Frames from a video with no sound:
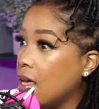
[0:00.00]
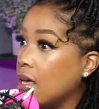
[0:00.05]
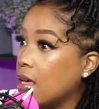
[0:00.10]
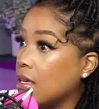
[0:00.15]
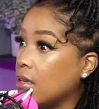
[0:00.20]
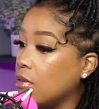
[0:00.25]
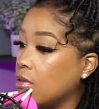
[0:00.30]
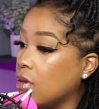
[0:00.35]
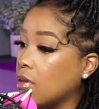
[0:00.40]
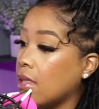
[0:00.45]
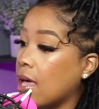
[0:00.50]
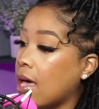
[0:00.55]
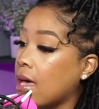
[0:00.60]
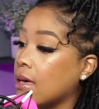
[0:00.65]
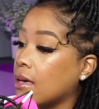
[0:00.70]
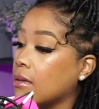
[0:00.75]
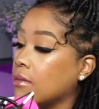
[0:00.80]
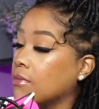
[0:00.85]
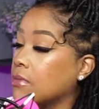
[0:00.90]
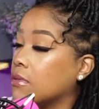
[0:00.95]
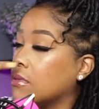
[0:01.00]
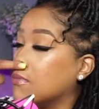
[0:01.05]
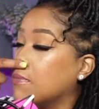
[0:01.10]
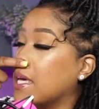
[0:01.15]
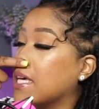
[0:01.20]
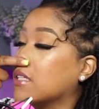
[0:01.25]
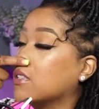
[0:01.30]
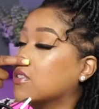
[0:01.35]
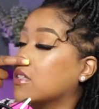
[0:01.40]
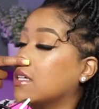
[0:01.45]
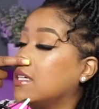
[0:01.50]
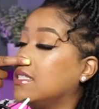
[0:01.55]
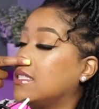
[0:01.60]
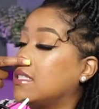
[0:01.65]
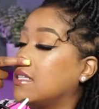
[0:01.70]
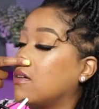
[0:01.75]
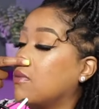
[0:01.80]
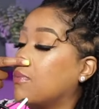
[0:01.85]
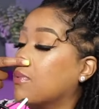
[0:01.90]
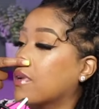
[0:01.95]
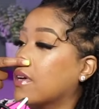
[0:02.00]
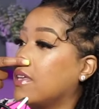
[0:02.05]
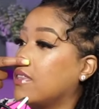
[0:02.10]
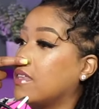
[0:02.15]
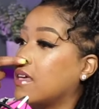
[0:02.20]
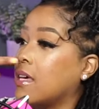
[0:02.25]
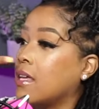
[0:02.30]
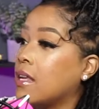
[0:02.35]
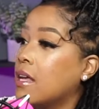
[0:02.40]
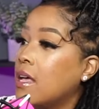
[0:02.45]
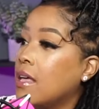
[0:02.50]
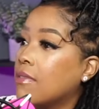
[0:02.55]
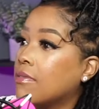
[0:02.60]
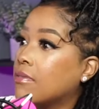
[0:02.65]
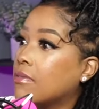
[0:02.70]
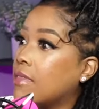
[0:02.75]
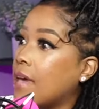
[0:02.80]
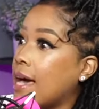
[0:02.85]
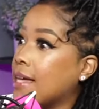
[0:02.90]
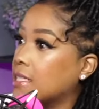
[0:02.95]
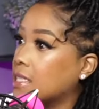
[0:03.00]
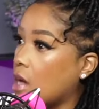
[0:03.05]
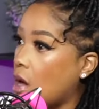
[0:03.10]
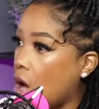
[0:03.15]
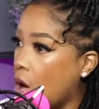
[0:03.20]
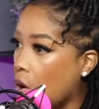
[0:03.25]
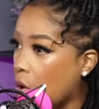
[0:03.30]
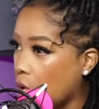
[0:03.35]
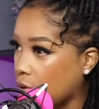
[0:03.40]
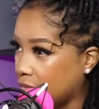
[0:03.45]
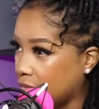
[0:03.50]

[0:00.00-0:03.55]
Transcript: you know, like making sure he's still breathing, that's a whole